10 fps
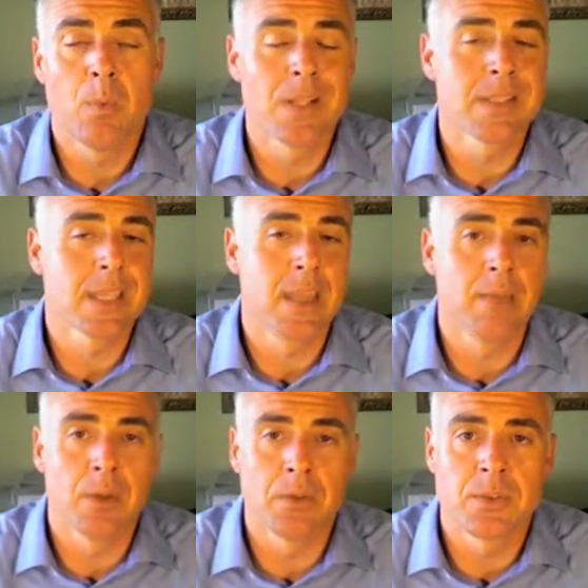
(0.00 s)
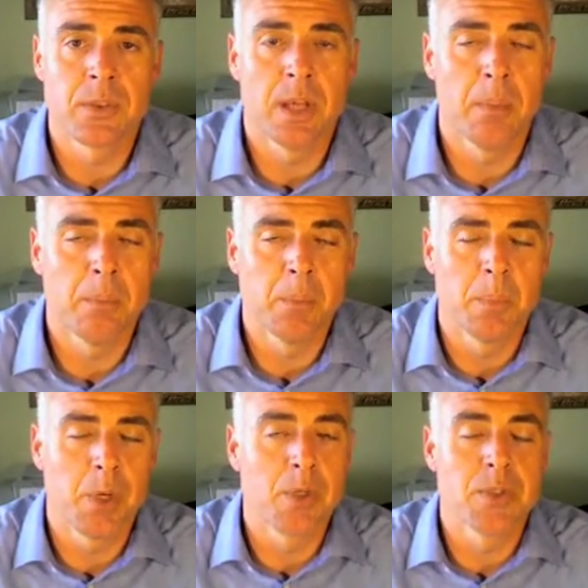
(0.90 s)
Once again, those
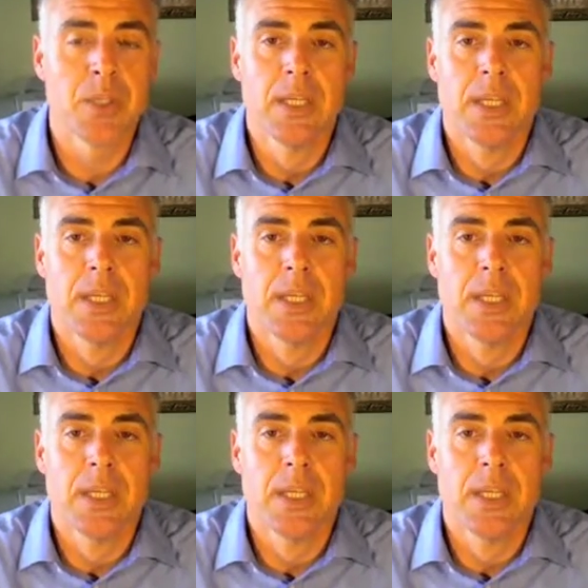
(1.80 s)
numbers